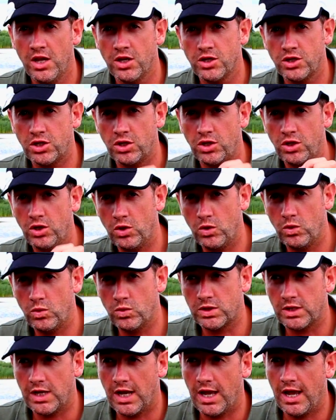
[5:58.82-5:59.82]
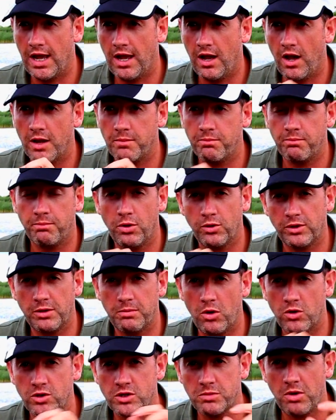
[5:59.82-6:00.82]
to use, I put them
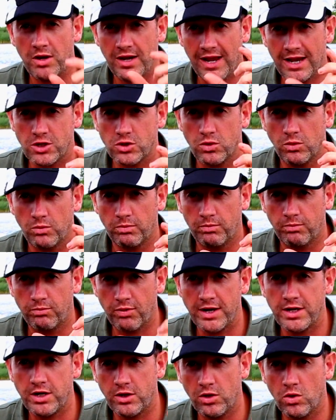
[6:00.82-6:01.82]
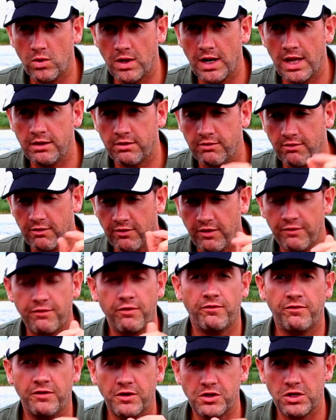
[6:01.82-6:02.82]
onto my actual braided hook length if
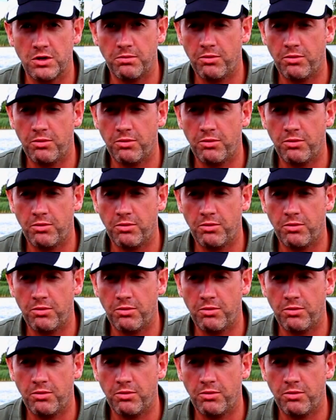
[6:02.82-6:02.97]
I'm fishing a